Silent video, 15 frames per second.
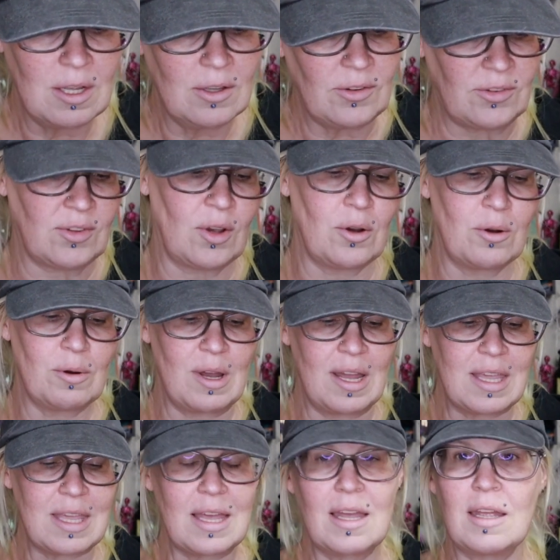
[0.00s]
So
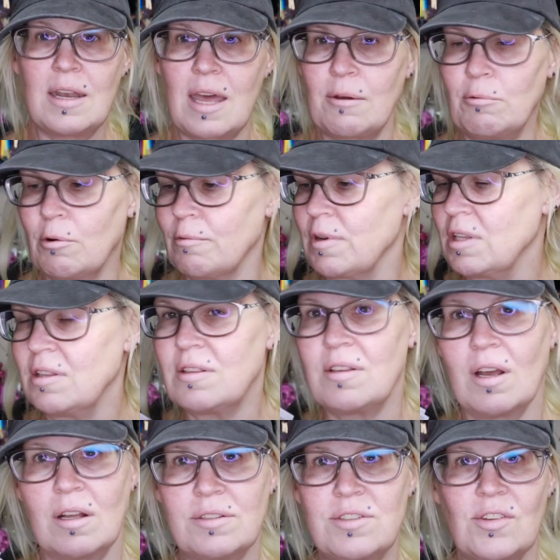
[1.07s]
again, I will read
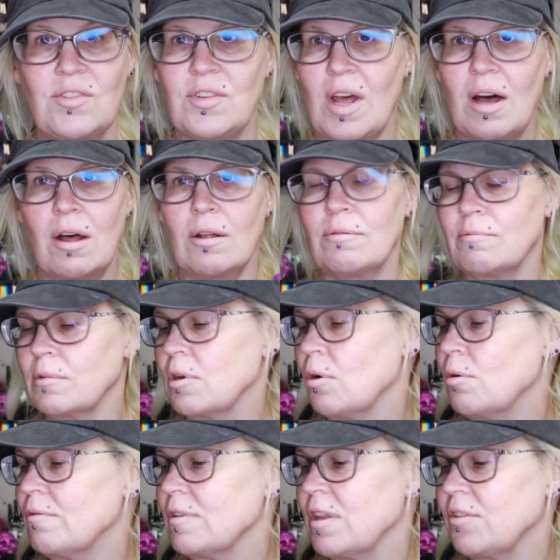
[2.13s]
just I'll
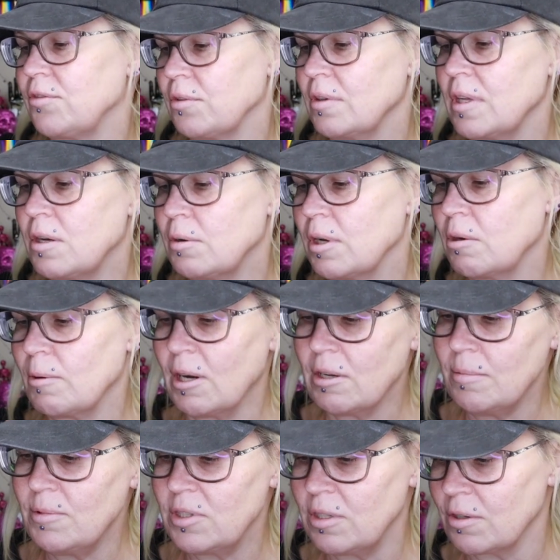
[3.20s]
go over this really quick.
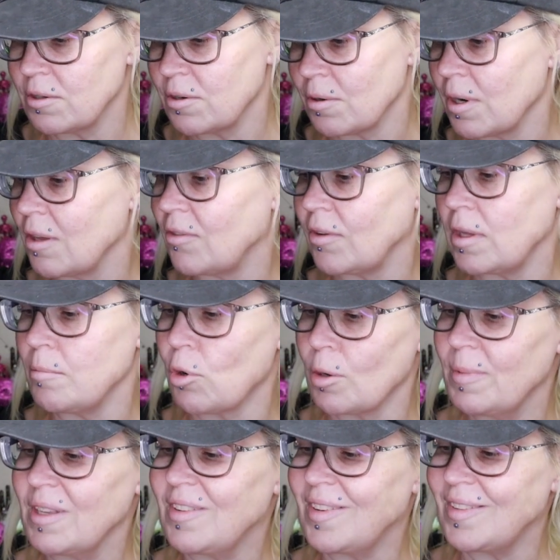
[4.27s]
Welcome to Notoriously
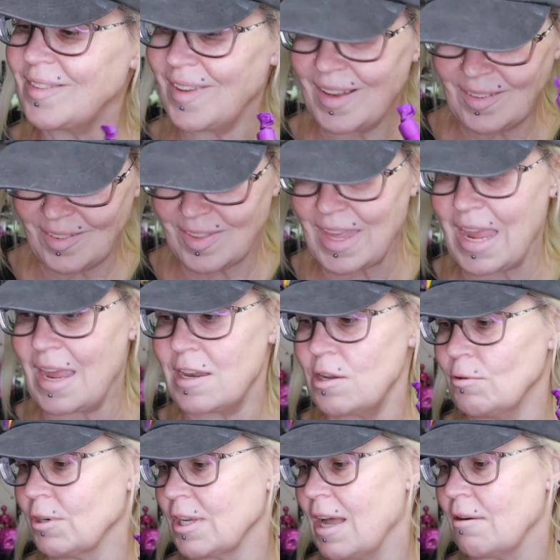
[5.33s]
Morbid's sixth
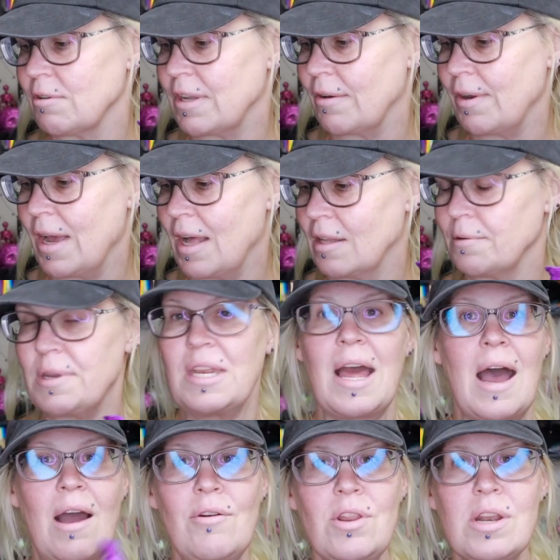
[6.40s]
annual countdown to Halloween.
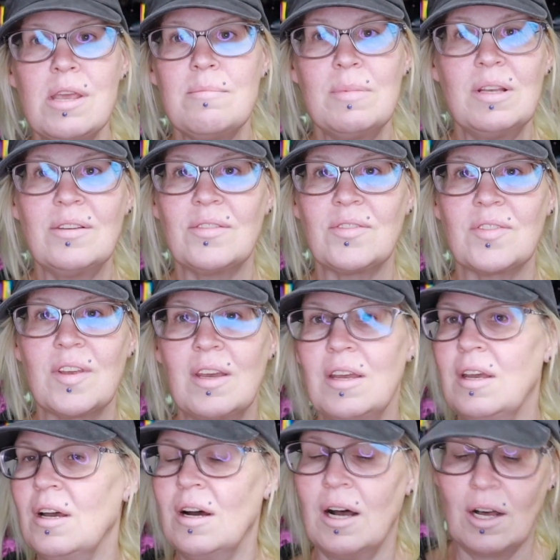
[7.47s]
How did I miss
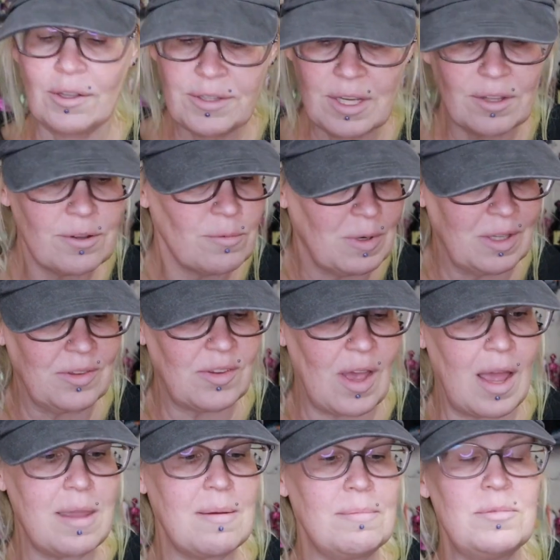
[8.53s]
all the other ones?
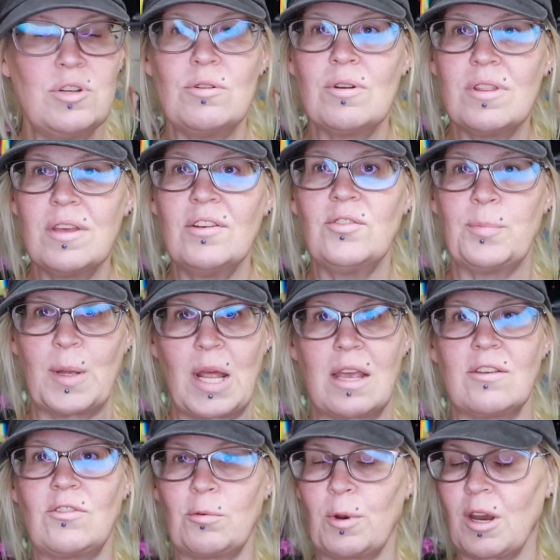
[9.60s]
I am new to this, but
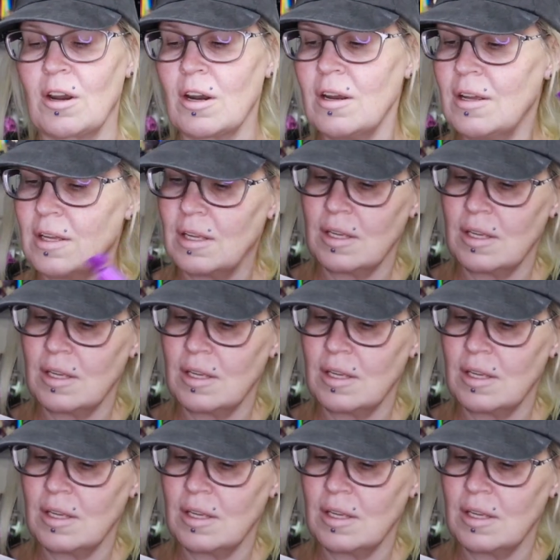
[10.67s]
I swear